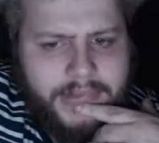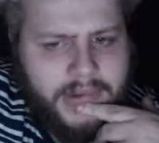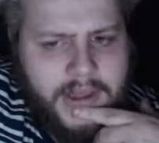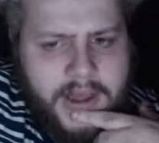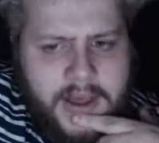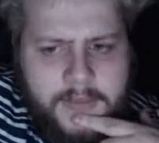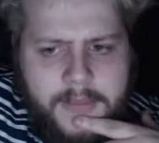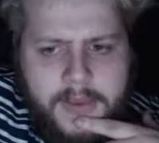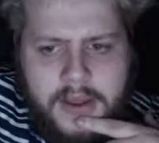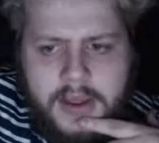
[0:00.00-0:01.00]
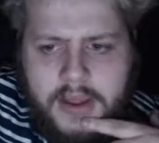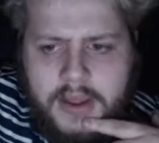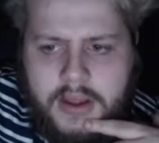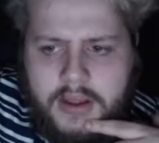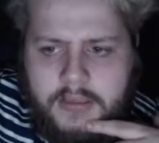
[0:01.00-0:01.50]
Bring
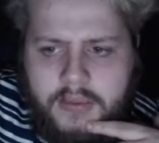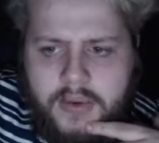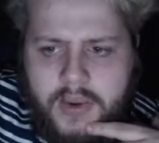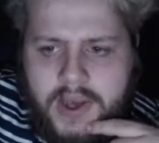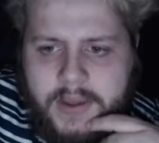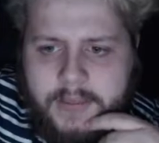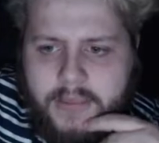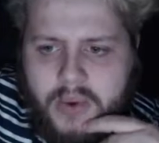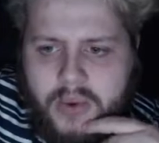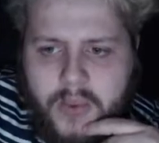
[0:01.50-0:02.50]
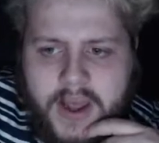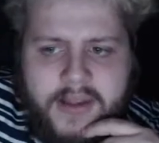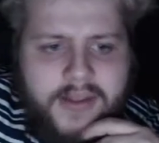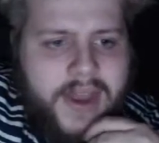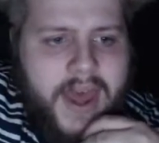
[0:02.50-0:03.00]
you more
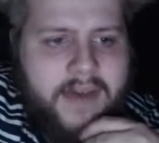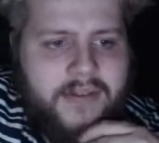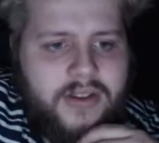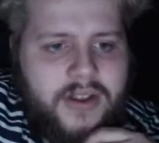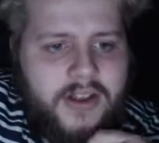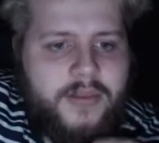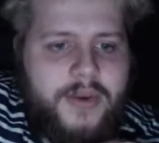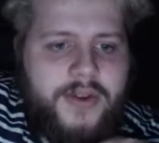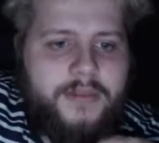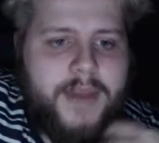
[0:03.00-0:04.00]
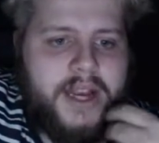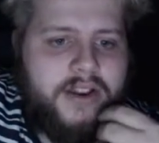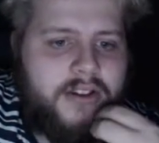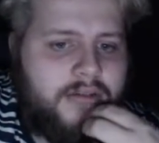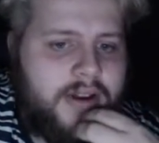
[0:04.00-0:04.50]
ways than ever to customize your Manager
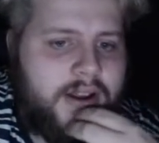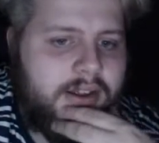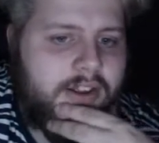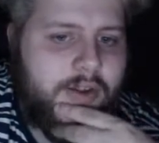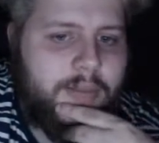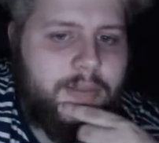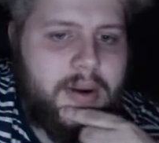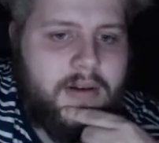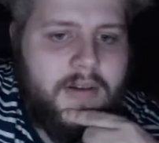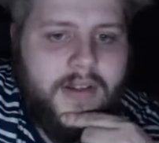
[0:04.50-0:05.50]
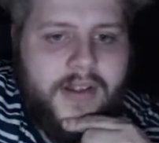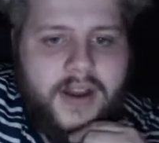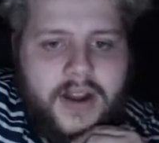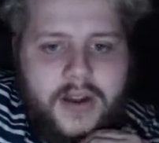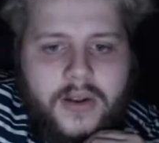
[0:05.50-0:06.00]
Career experience,
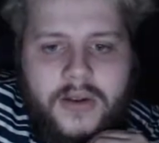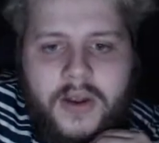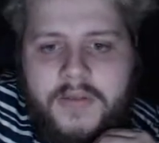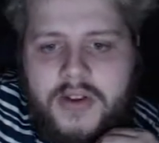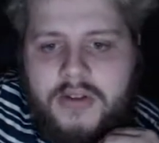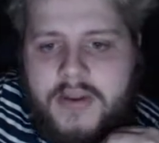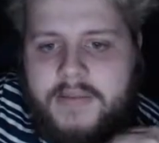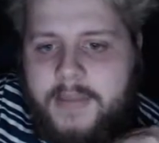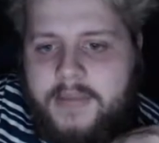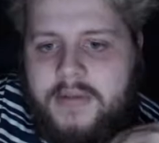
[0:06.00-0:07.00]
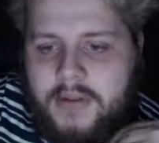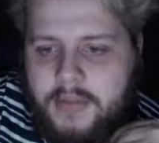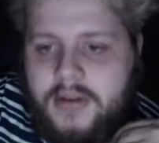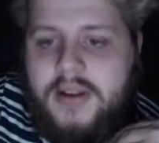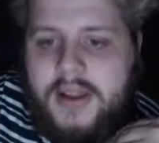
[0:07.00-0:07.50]
and a long overdue revamp of Career
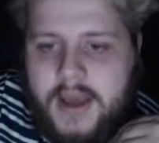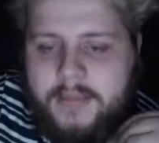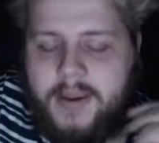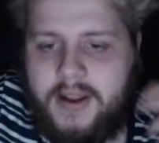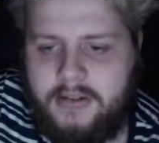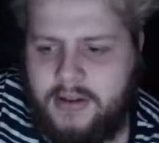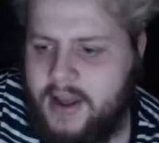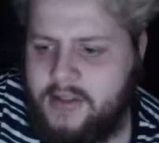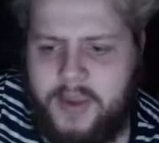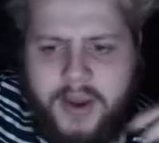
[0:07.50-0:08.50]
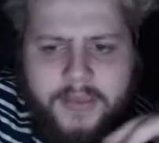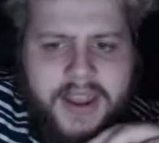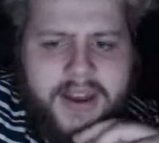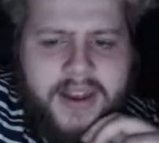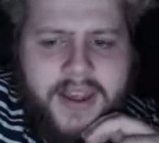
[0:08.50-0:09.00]
Mode. Yet Player Career hasn't been
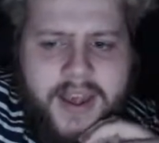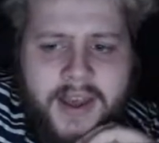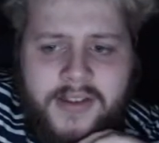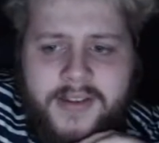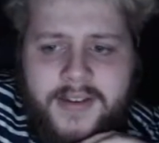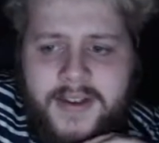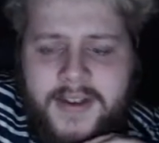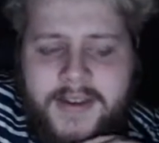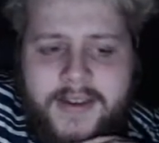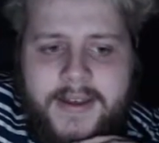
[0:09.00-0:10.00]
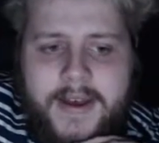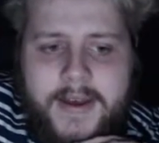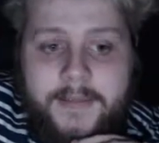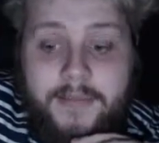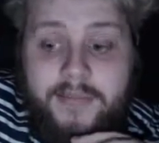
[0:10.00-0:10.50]
updated in years.
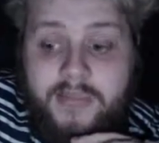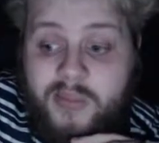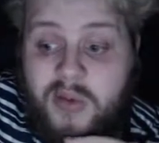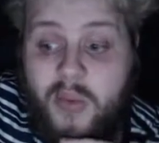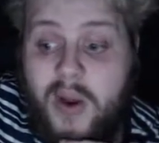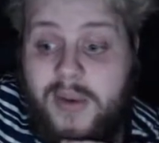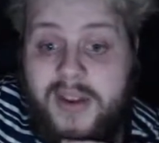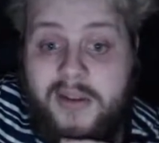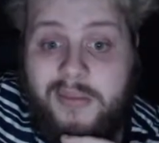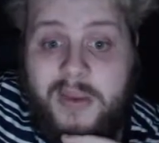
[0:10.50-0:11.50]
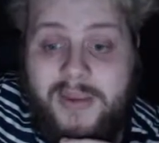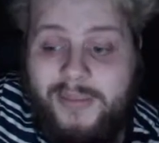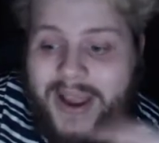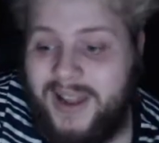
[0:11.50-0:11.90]
That's why we don't mainly